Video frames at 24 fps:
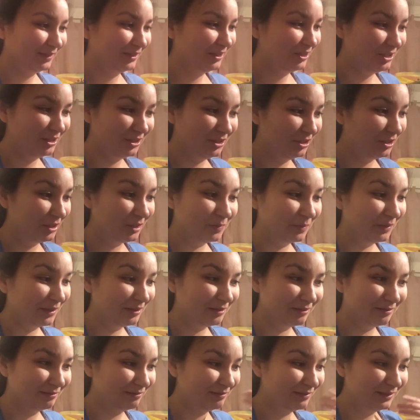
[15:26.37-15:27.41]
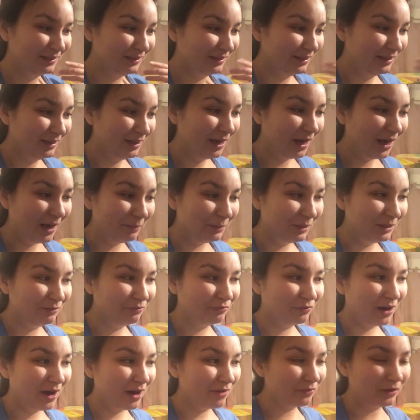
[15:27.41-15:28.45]
She's just been. I mean,
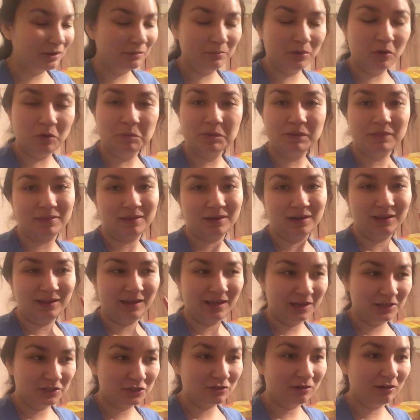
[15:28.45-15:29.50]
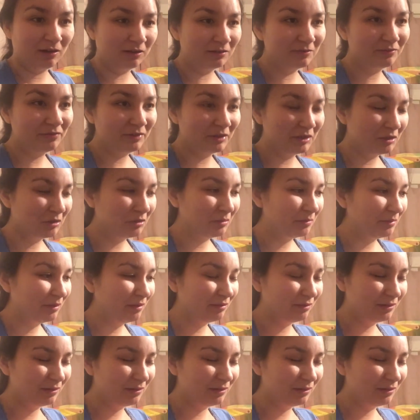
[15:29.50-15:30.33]
for every moment that I catch on film,